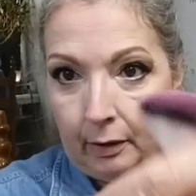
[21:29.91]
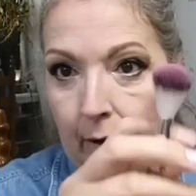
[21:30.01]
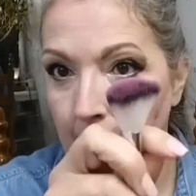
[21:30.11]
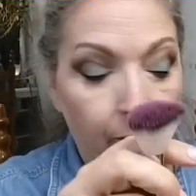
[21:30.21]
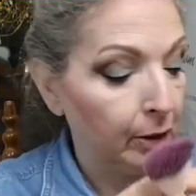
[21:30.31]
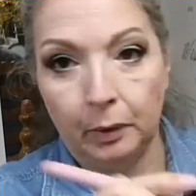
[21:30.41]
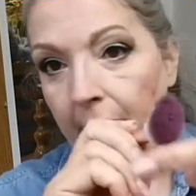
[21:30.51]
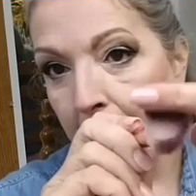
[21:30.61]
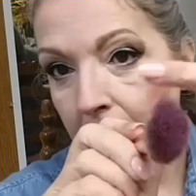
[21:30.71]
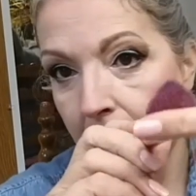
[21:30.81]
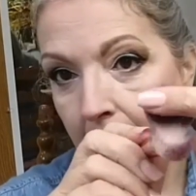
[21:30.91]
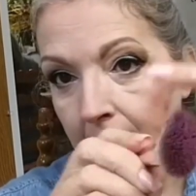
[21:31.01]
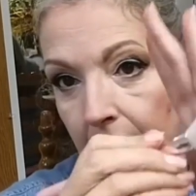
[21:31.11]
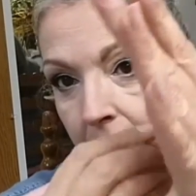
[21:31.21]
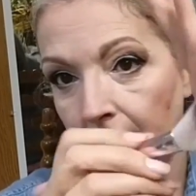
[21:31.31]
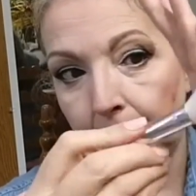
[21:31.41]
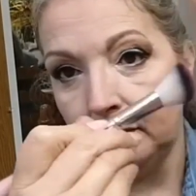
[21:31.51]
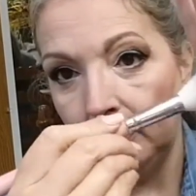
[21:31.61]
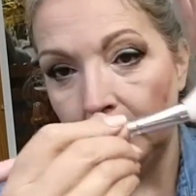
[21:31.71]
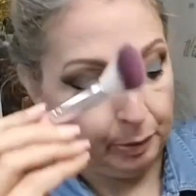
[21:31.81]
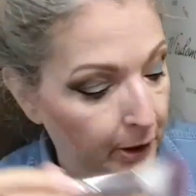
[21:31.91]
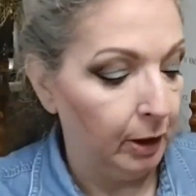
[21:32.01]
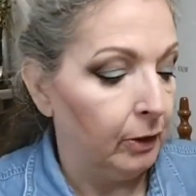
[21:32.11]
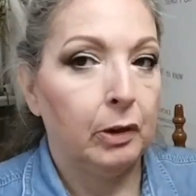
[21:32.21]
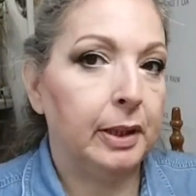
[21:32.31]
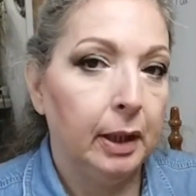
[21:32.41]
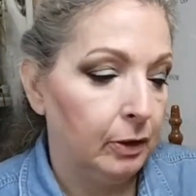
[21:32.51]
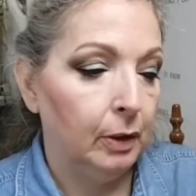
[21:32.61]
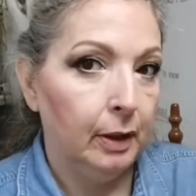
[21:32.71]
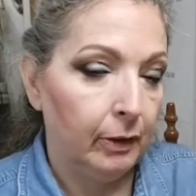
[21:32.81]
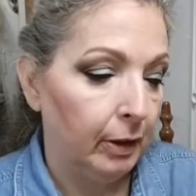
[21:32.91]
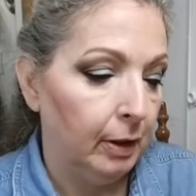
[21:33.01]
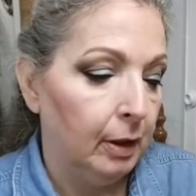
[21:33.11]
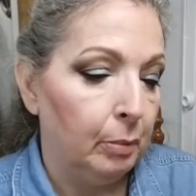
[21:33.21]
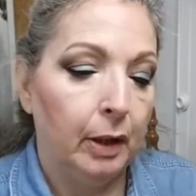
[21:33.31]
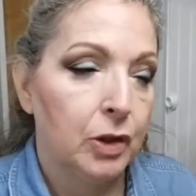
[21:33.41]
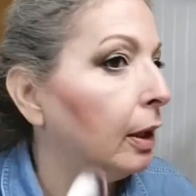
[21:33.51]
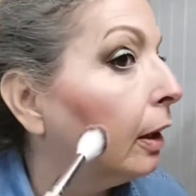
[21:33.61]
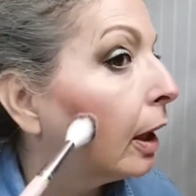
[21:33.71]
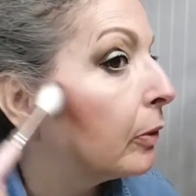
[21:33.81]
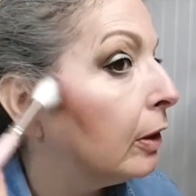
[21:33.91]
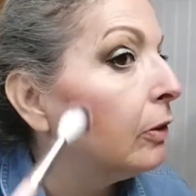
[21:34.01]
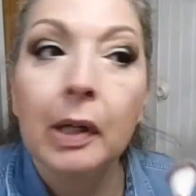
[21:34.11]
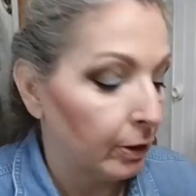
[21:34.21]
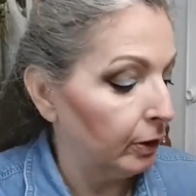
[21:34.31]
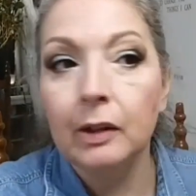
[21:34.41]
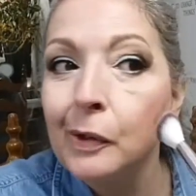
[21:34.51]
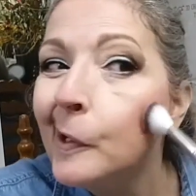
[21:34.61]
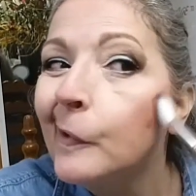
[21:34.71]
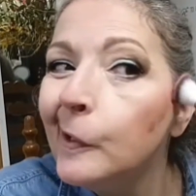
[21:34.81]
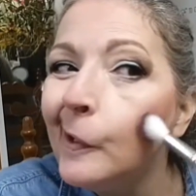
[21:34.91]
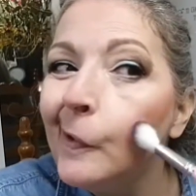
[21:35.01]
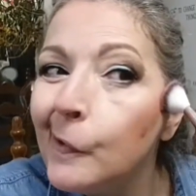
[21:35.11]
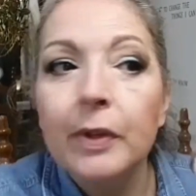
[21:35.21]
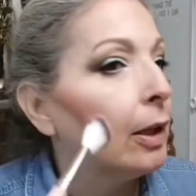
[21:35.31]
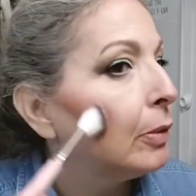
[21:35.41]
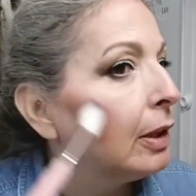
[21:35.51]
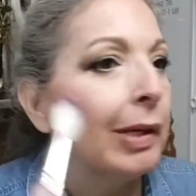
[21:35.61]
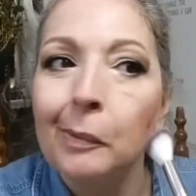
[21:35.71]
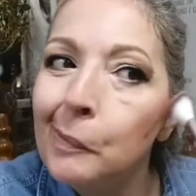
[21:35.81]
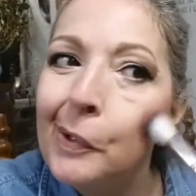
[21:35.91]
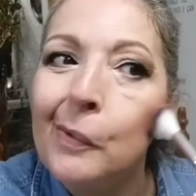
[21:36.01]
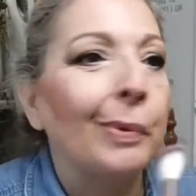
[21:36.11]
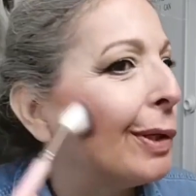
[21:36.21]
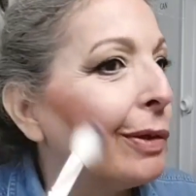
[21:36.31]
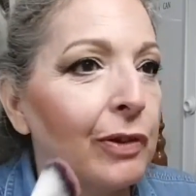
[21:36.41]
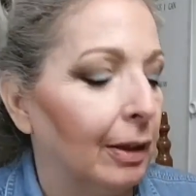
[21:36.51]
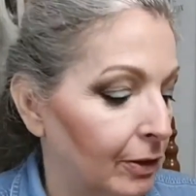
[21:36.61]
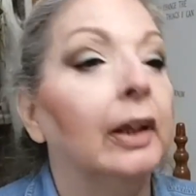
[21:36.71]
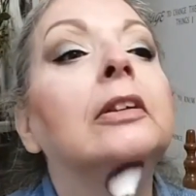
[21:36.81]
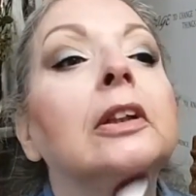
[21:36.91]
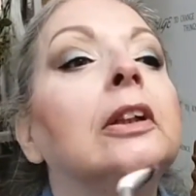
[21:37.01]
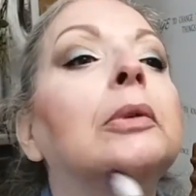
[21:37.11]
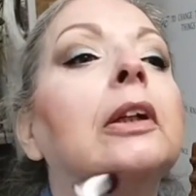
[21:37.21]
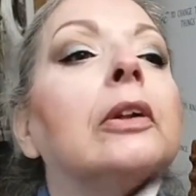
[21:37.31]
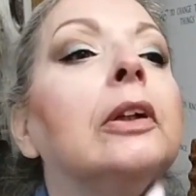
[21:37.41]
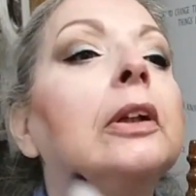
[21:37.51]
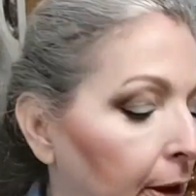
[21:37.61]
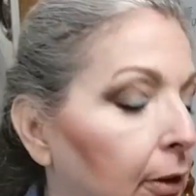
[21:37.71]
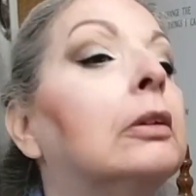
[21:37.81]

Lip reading: And this is not a real dense brush. This is, very, very light, very, very supple brush. I'm just going to be dipping into this bronzer shade, and a lot of people say, use bronzer for your contour, whatever. It's makeup. Whatever you want to put, just saying. So I'm going to contour here a little bit.